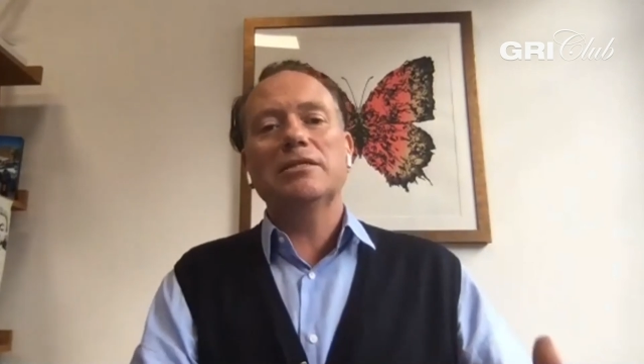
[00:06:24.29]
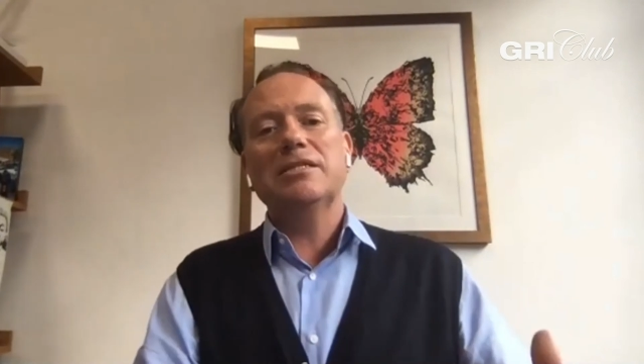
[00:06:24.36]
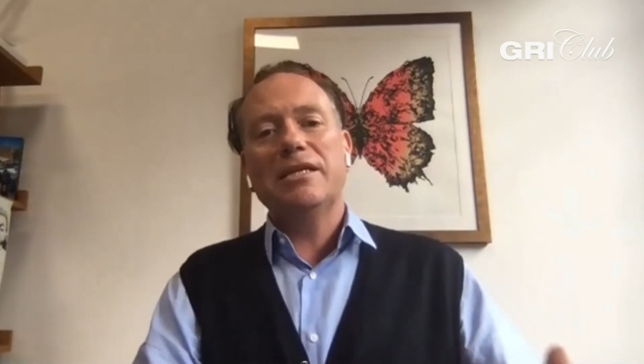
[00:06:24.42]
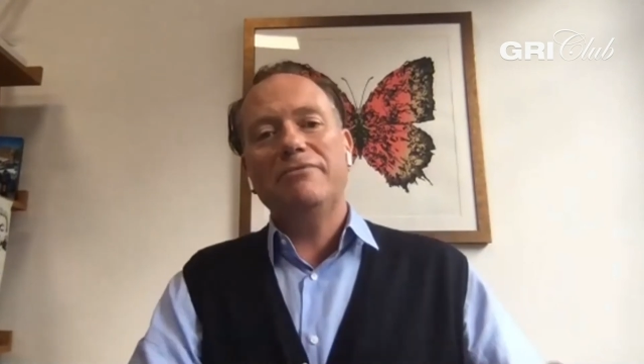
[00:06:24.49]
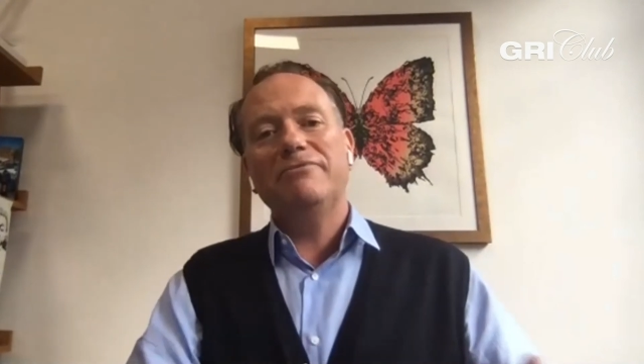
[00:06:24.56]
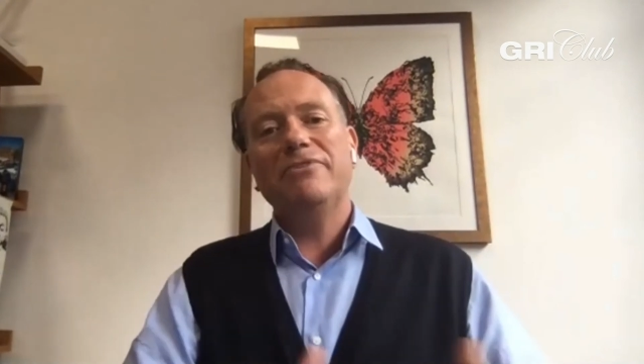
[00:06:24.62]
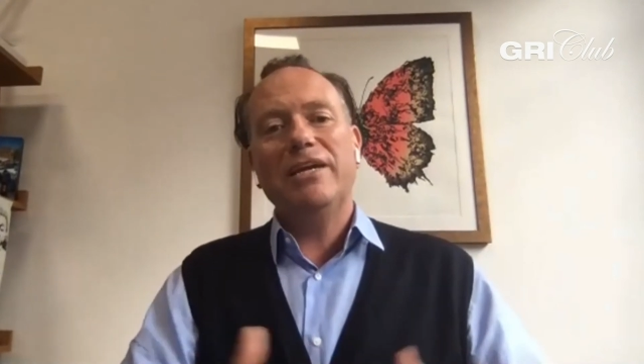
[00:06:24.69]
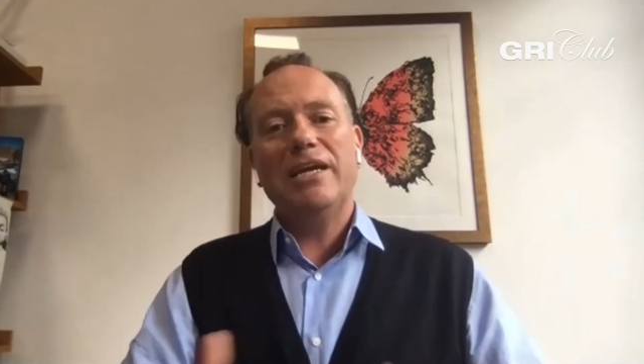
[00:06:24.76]

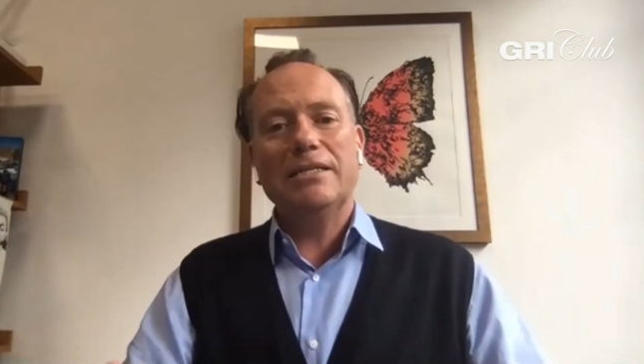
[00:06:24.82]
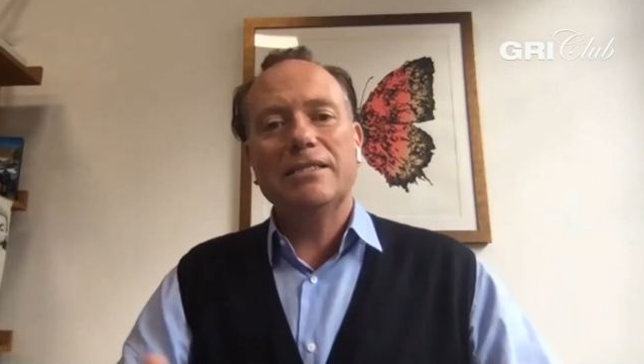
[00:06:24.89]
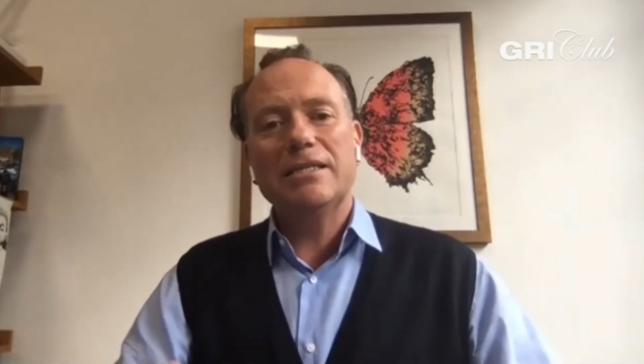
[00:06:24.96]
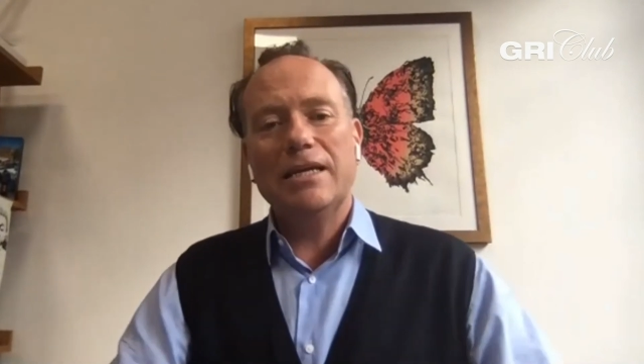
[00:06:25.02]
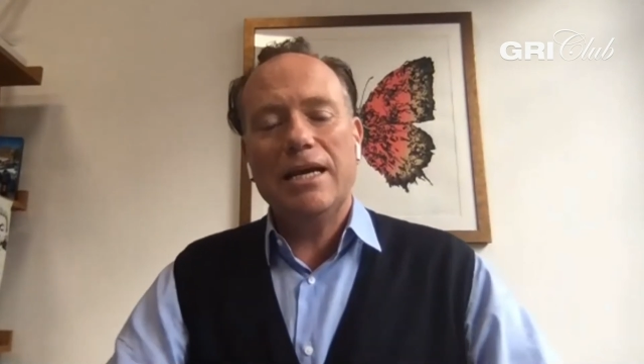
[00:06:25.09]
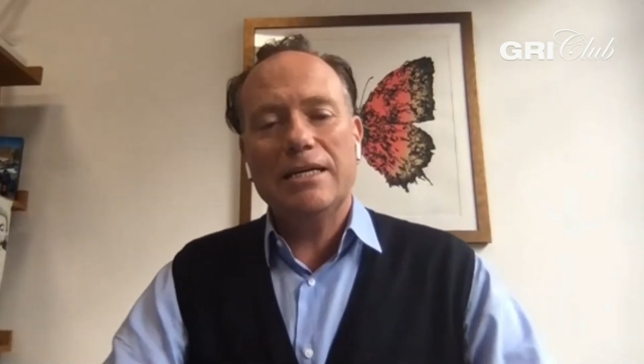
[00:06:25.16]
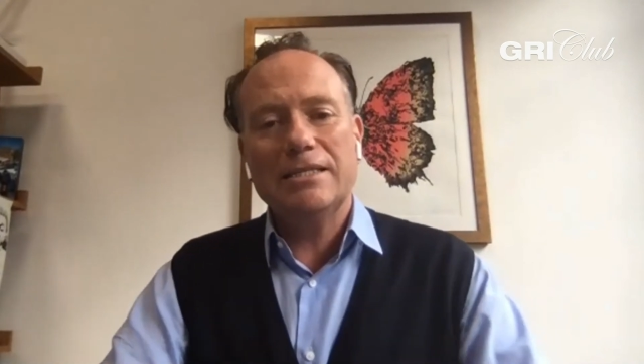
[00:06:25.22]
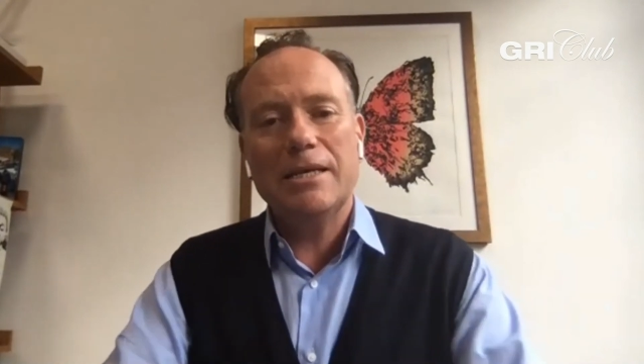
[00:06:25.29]
estate finance
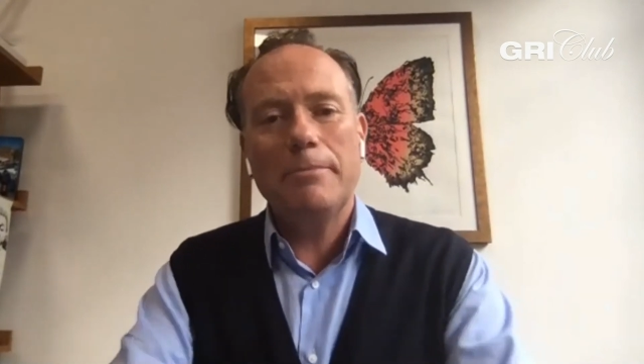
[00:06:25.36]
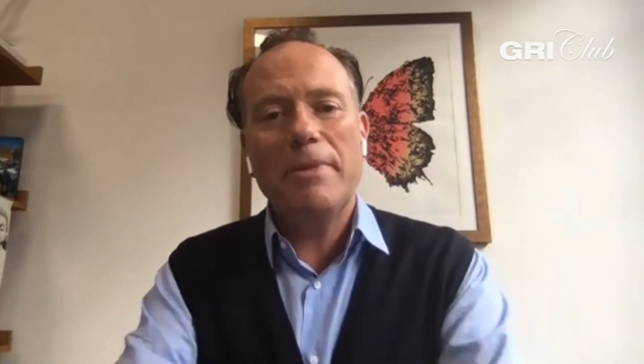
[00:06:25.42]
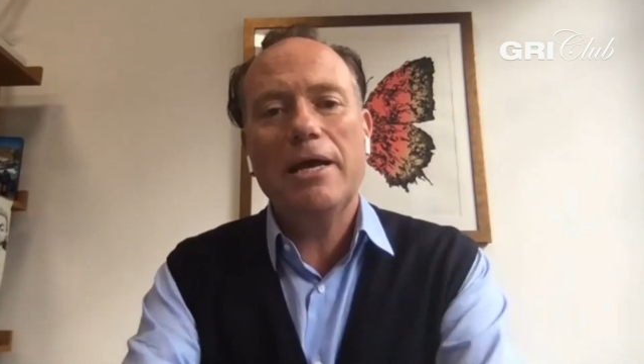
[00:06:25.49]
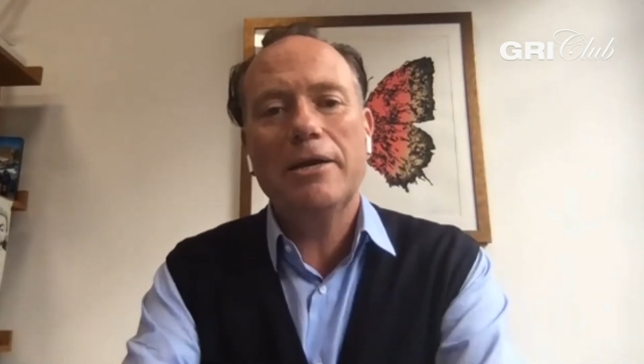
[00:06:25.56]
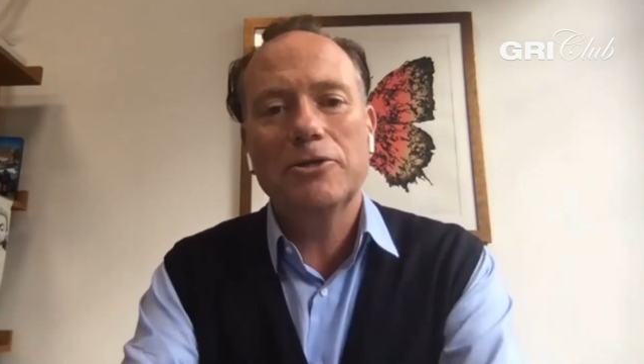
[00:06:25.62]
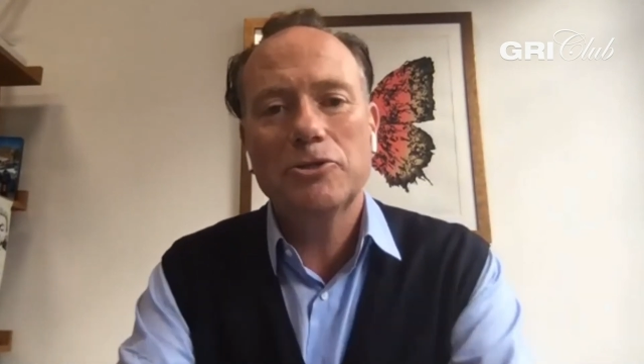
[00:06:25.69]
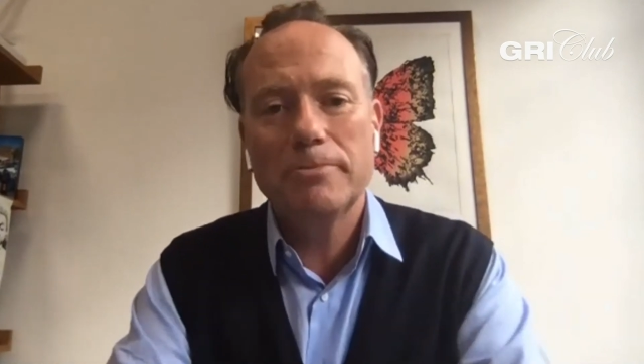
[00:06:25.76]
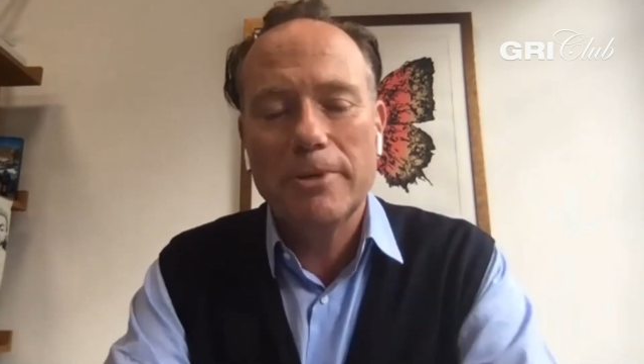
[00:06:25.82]
and asset
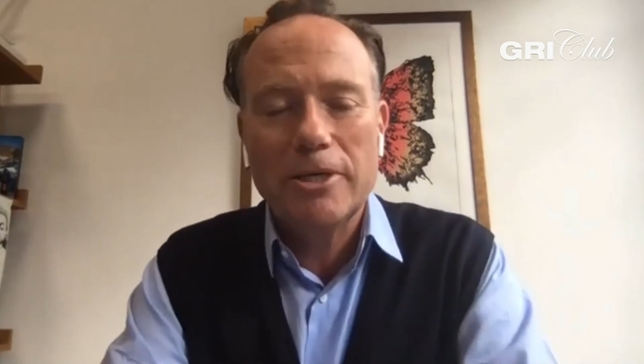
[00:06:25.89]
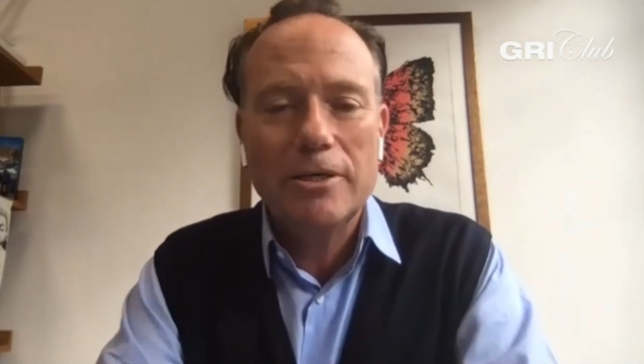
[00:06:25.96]
management.